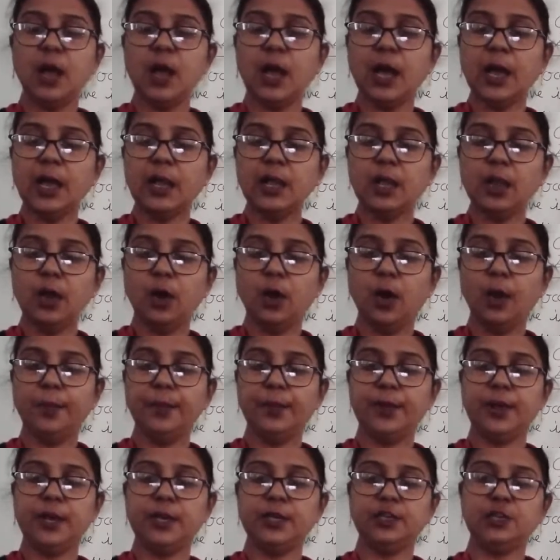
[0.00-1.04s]

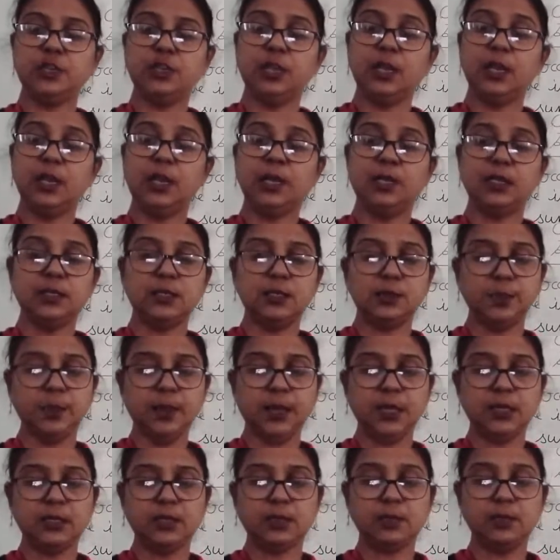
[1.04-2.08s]
unoperational in a
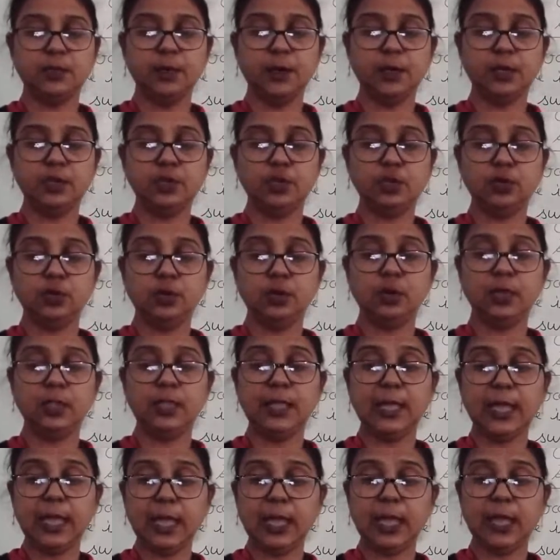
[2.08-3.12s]
space, but
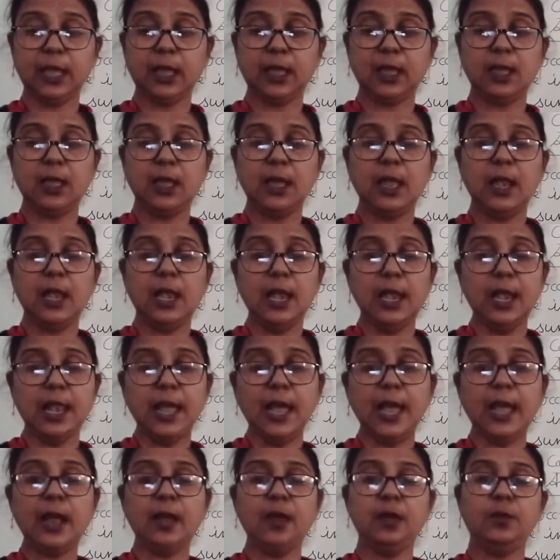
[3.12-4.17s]
should they
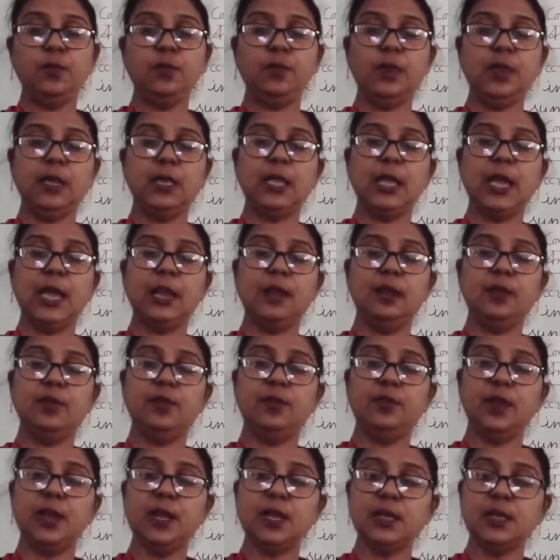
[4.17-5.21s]
land, we
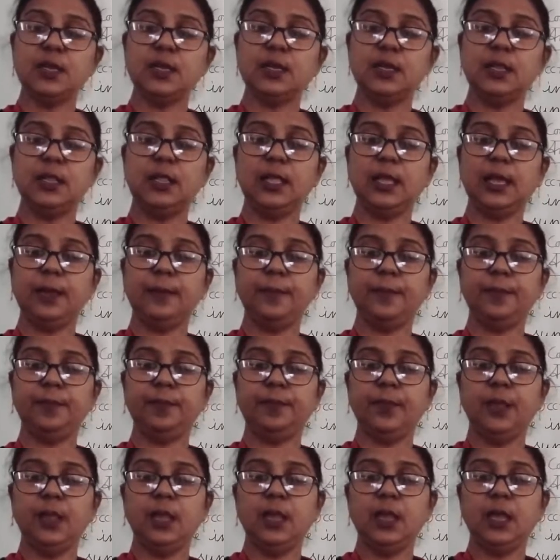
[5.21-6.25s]
can render
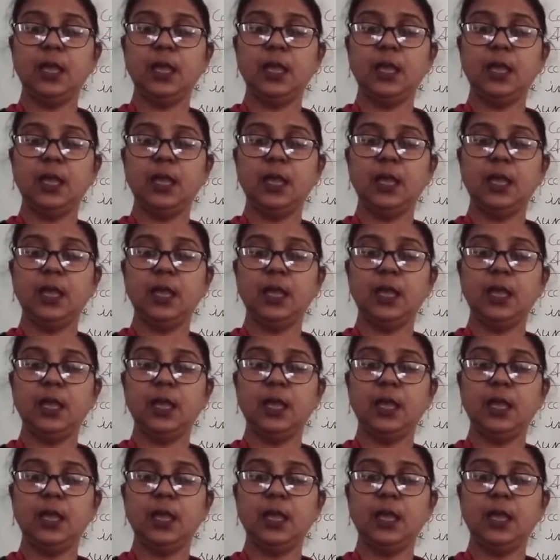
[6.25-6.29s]
them